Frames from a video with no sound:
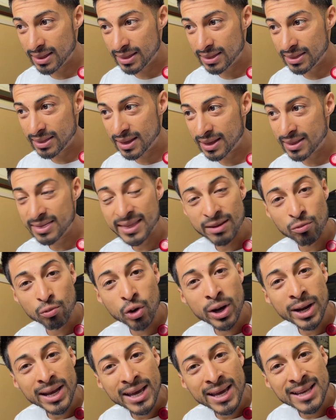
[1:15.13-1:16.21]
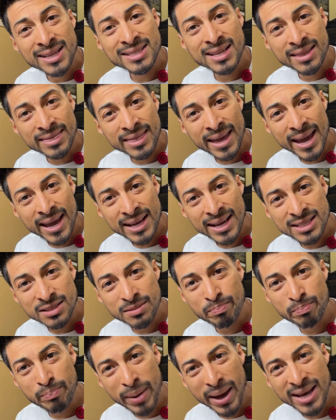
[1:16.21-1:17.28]
then what is the next
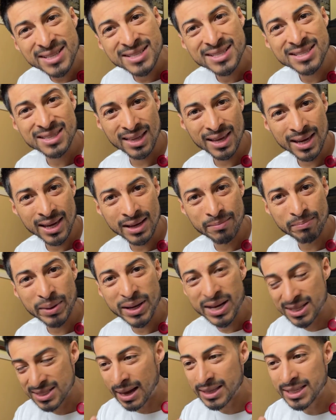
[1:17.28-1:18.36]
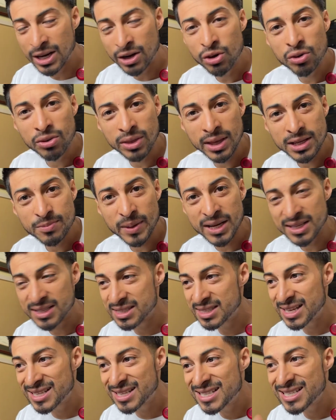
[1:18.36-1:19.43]
best thing? Because I tell you this because
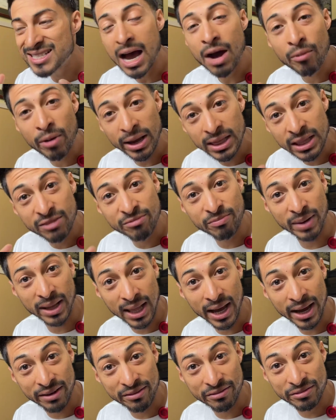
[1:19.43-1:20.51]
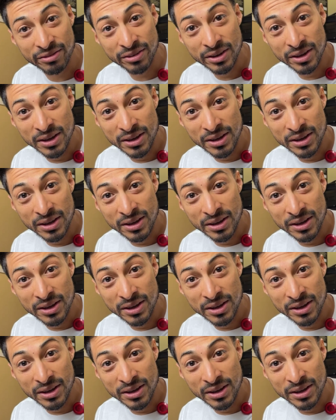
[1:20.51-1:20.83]
this is how I live my life.